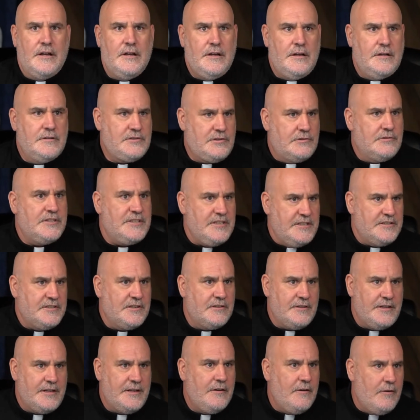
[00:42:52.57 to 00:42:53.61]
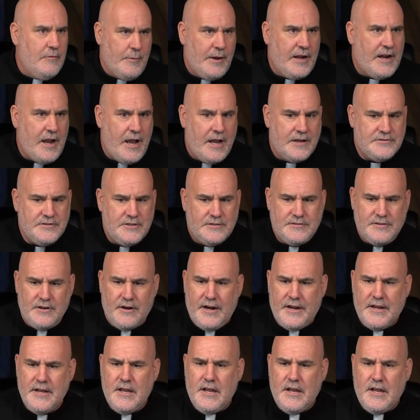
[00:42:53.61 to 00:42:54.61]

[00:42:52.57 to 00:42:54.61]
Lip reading: Strategically. Oh my gosh. Sorry.